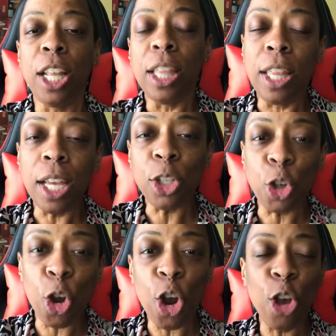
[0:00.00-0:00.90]
This
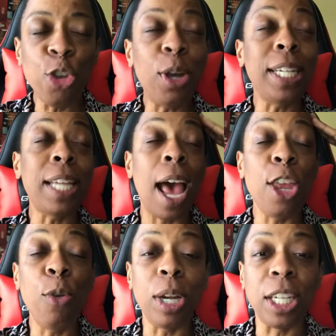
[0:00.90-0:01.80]
girl, you
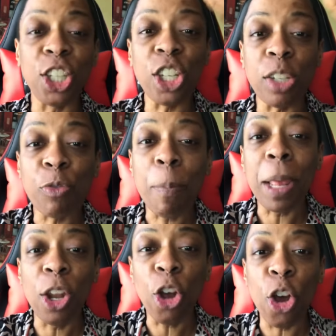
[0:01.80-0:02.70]
could just from the
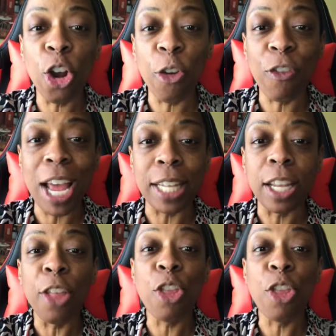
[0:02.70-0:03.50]
look on her face,